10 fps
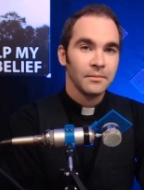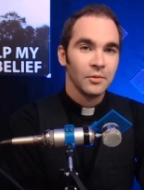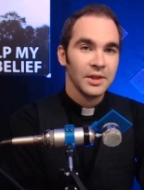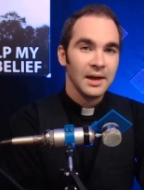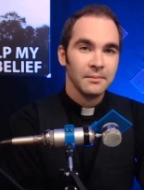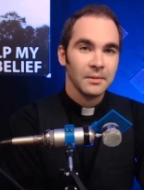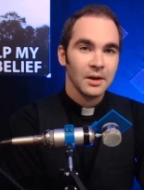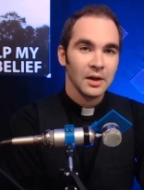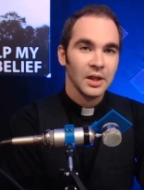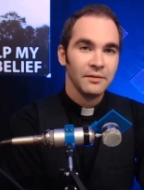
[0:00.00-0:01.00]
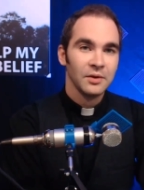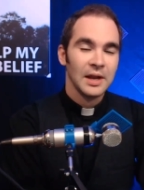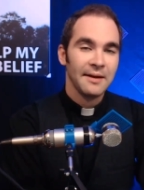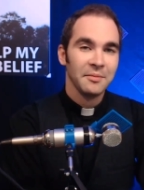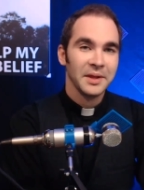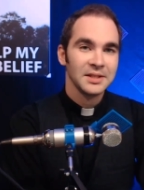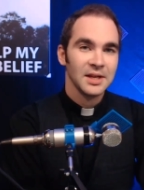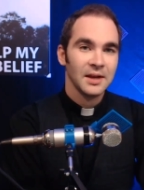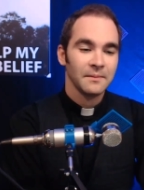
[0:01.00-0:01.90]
With that, God love you and have a blessed day.